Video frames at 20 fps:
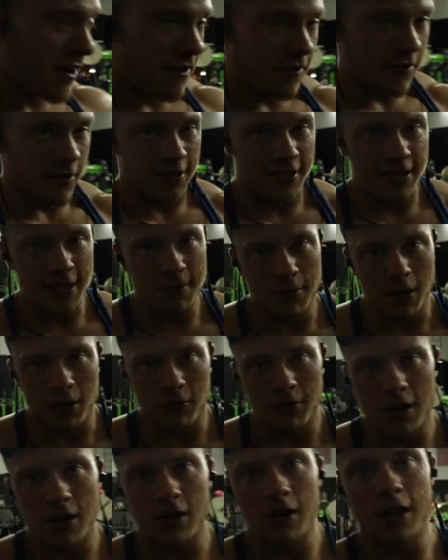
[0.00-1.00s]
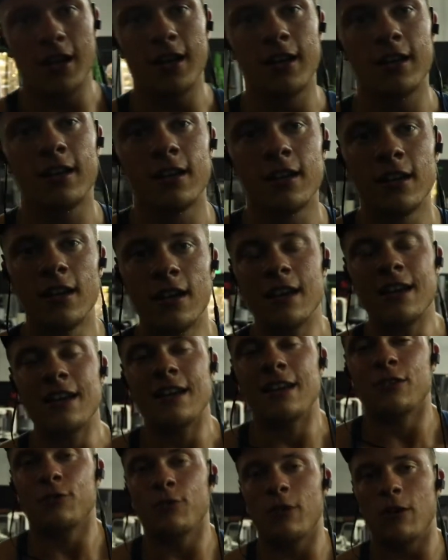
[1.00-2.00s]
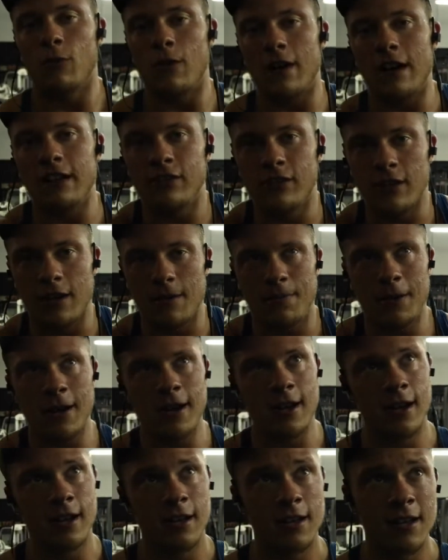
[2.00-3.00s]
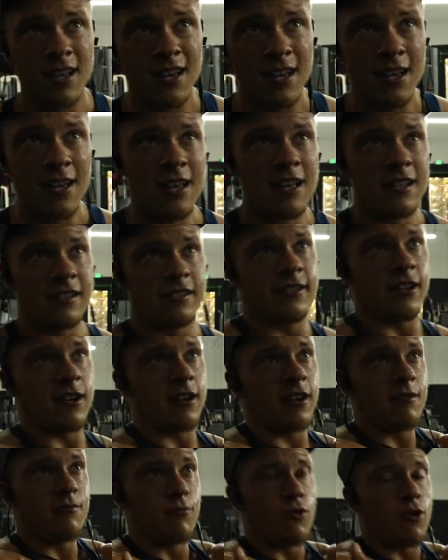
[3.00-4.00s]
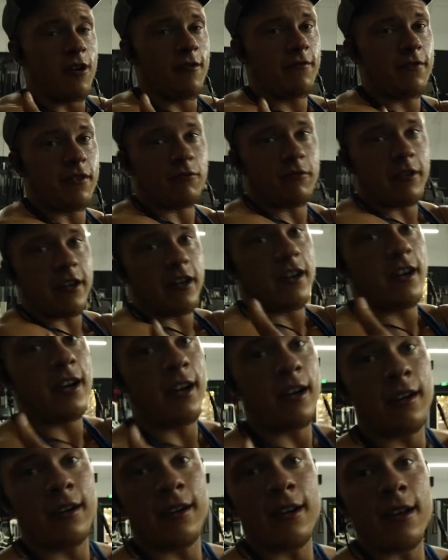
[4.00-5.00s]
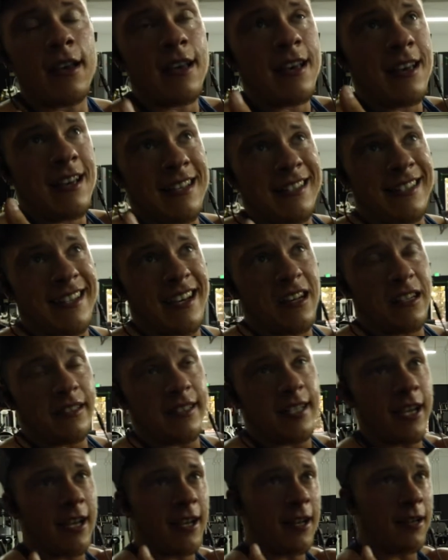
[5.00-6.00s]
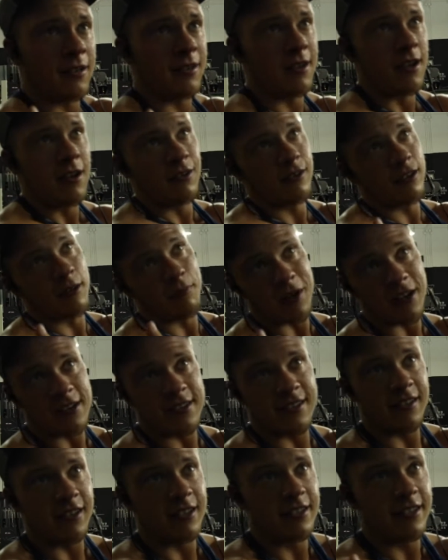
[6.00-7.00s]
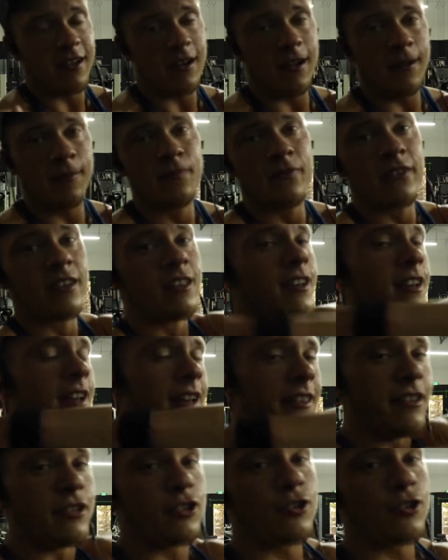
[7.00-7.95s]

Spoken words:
the T-bar row, is we went wide grip, target more of the rear delt, the posterior delt, and the